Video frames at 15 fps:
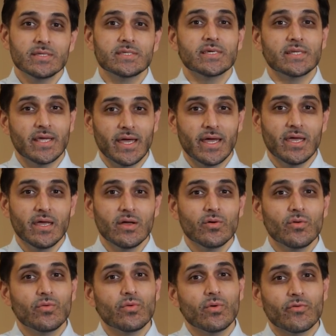Today,
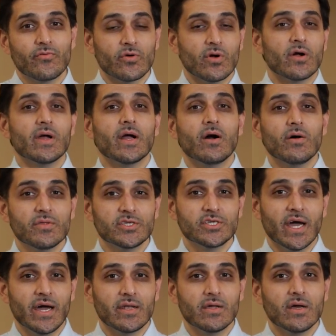for our health
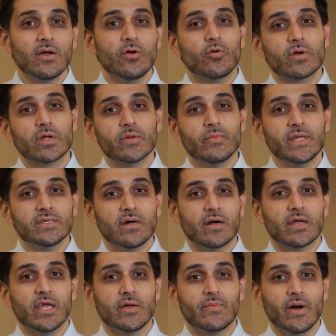chat, we're going to be
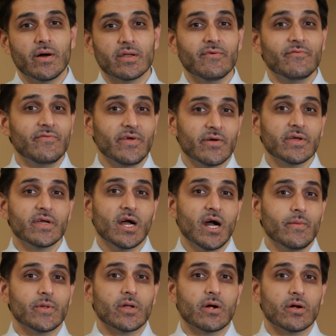talking about a very
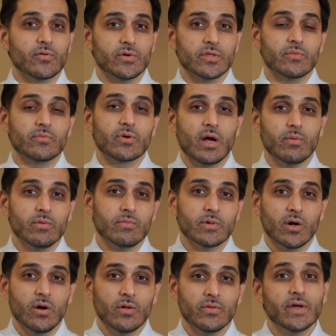common heart rhythm problem
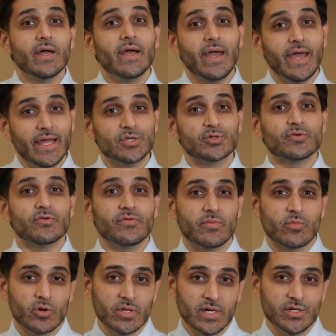called atrial
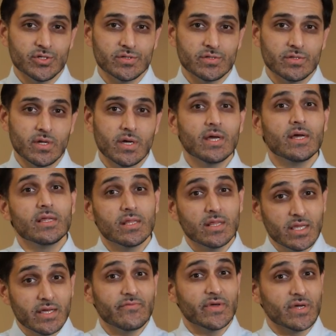fibrillation,
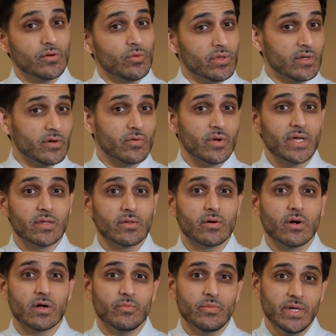living with an
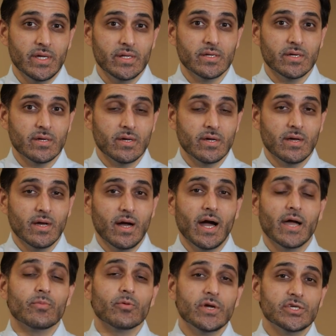irregular heartbeat.
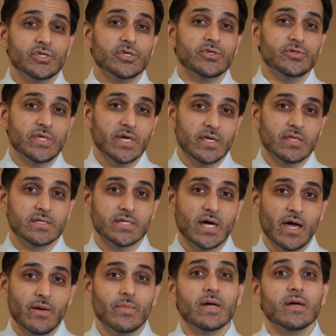I appreciate you taking the
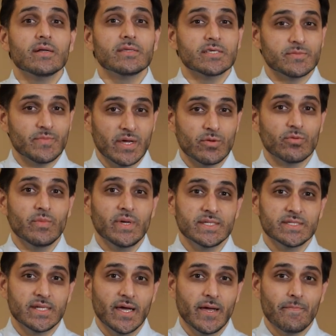time to spend with me
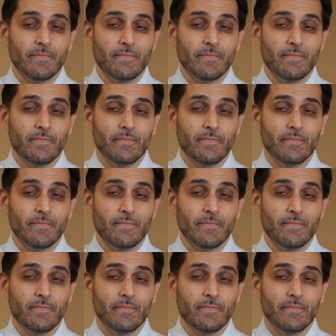today.